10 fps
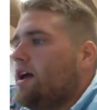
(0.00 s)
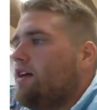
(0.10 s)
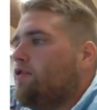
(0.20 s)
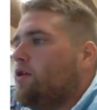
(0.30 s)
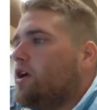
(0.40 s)

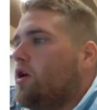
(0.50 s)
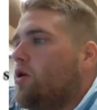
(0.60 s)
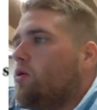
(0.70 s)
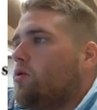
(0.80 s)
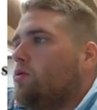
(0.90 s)
If we
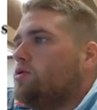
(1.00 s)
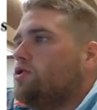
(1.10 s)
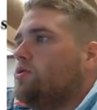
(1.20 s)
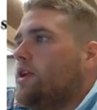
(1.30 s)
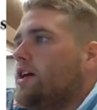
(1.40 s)
go
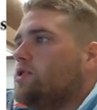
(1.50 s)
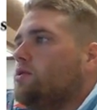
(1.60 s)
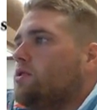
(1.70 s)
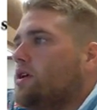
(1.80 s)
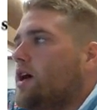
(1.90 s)
to the next
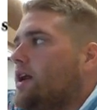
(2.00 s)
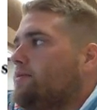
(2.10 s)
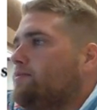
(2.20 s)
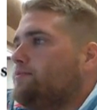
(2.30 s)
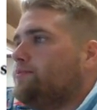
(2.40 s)
one, got it?
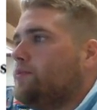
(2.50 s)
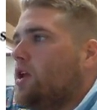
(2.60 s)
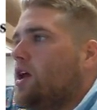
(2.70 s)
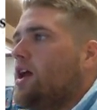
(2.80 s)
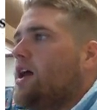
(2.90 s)

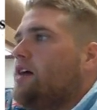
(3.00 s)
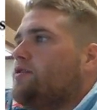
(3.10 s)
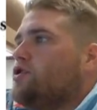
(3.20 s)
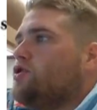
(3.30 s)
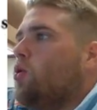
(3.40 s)
If
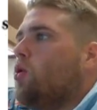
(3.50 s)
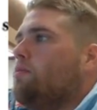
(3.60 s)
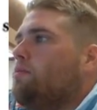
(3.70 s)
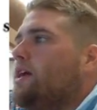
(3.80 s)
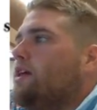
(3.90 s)
store
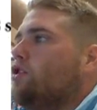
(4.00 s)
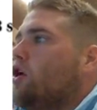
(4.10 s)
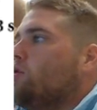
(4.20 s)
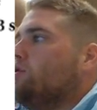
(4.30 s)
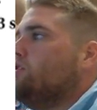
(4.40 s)
B
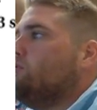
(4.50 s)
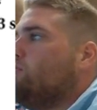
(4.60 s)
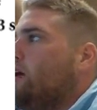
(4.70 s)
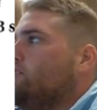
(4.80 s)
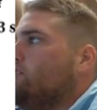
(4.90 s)
lowers its
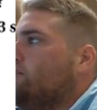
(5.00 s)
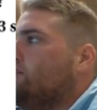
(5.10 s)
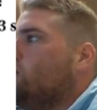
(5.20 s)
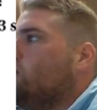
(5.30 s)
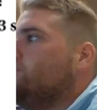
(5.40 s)
price to
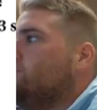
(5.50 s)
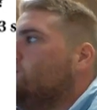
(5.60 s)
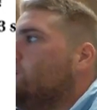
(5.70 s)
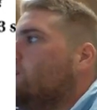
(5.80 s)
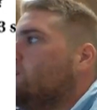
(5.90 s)

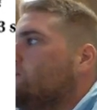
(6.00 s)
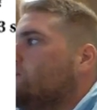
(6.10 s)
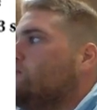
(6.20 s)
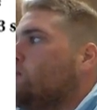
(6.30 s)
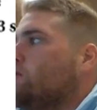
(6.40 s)
$42 for
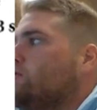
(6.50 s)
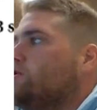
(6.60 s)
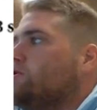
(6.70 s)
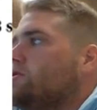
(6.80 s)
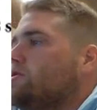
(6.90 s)
4
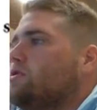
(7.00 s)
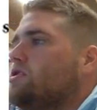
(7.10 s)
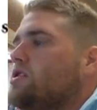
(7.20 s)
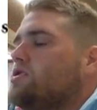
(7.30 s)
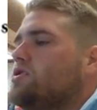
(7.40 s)
shirts,
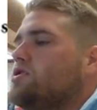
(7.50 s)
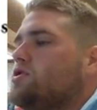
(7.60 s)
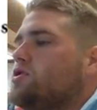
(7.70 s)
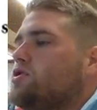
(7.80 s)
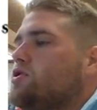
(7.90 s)
does the
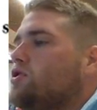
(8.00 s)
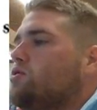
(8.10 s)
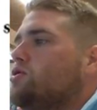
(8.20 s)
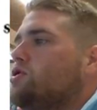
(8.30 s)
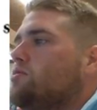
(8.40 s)

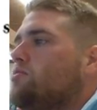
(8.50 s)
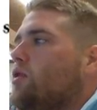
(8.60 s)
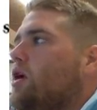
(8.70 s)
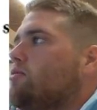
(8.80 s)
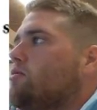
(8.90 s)
solution to
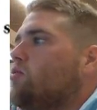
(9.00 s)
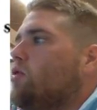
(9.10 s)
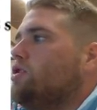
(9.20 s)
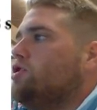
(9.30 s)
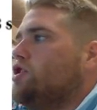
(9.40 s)
problem
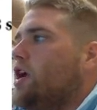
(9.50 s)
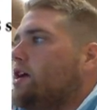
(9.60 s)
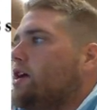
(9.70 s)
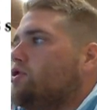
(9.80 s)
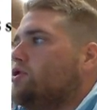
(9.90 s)
1
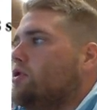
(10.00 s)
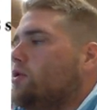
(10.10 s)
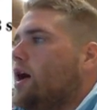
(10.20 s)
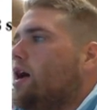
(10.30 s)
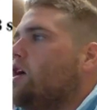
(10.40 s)
change?
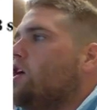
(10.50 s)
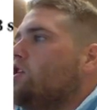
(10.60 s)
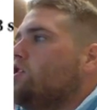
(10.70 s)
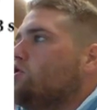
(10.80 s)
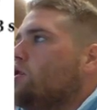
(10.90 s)
Okay,
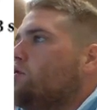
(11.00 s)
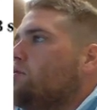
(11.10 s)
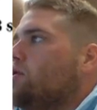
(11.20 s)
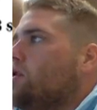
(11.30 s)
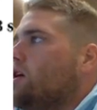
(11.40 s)
so if we
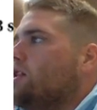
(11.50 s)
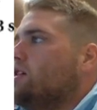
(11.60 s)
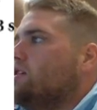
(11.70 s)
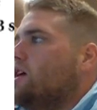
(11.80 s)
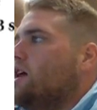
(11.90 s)
plug
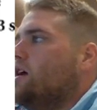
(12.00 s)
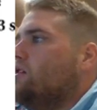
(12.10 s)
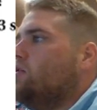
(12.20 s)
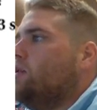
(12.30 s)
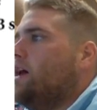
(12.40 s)
this
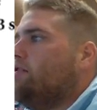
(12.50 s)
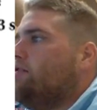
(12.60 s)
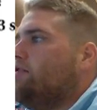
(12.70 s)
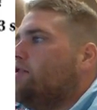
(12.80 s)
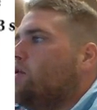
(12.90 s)
in, we have
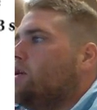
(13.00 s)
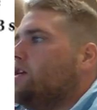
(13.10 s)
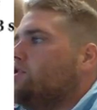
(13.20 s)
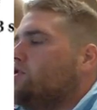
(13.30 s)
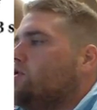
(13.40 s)

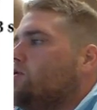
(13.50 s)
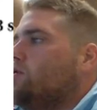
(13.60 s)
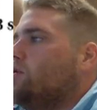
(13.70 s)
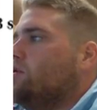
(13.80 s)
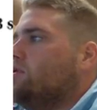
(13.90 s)

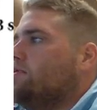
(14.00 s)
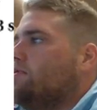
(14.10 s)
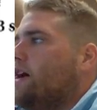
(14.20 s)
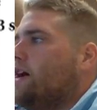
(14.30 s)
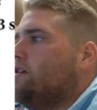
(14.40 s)
42
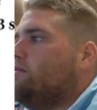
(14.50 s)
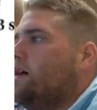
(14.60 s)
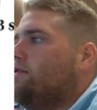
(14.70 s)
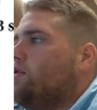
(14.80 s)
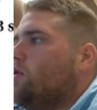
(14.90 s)
divided
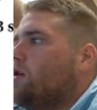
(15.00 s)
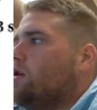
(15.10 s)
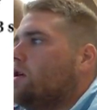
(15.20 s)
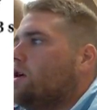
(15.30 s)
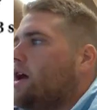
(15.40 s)
by
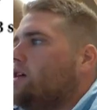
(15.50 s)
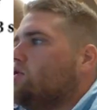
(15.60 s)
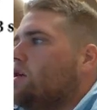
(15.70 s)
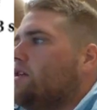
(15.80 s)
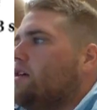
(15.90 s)
4. Okay,
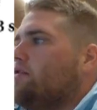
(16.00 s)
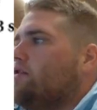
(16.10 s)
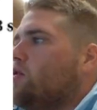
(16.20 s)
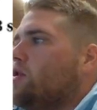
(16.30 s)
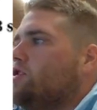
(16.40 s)
so I've got
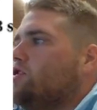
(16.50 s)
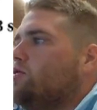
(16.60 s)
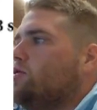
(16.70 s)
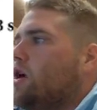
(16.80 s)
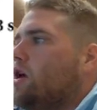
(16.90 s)

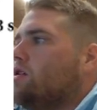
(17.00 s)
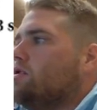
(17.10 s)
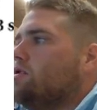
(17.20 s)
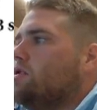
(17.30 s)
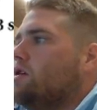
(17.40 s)

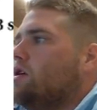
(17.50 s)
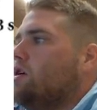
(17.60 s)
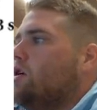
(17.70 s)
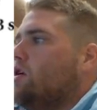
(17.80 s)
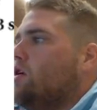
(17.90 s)
$42
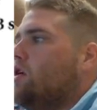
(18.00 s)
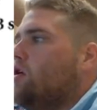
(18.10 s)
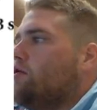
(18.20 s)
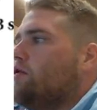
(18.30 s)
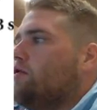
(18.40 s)

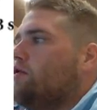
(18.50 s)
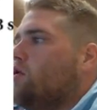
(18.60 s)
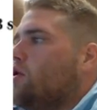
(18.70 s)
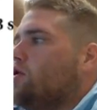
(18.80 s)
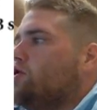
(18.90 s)
over
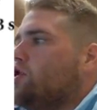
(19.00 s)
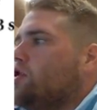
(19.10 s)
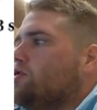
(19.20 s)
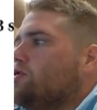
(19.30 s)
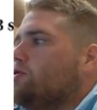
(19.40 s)
4
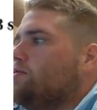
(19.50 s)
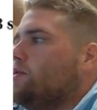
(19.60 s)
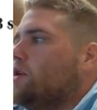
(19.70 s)
shirts.